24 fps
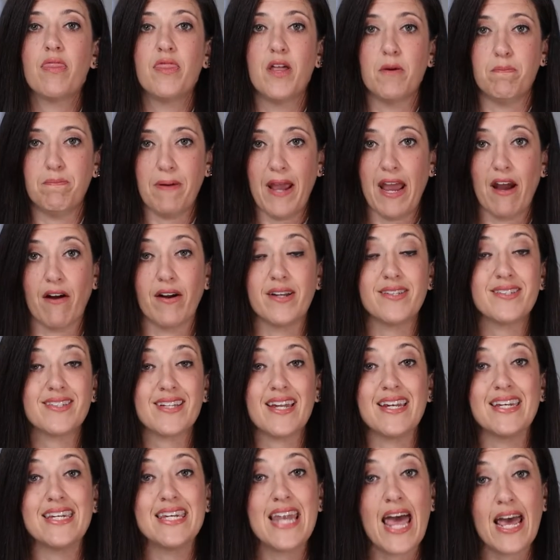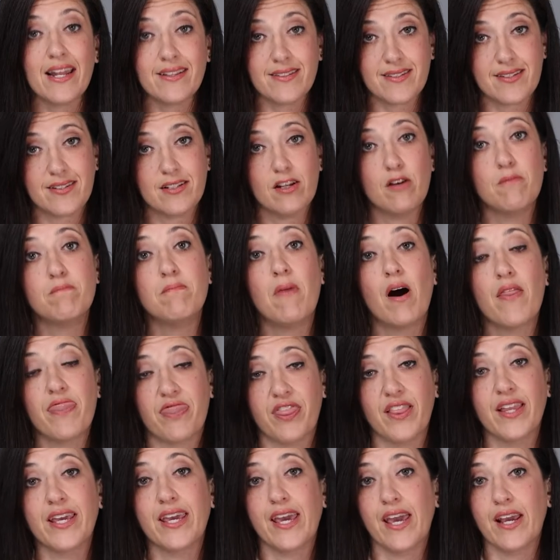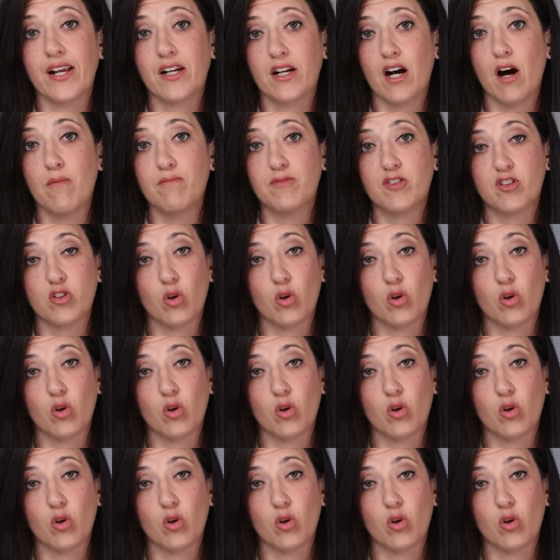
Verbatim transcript: the parent's net monthly income.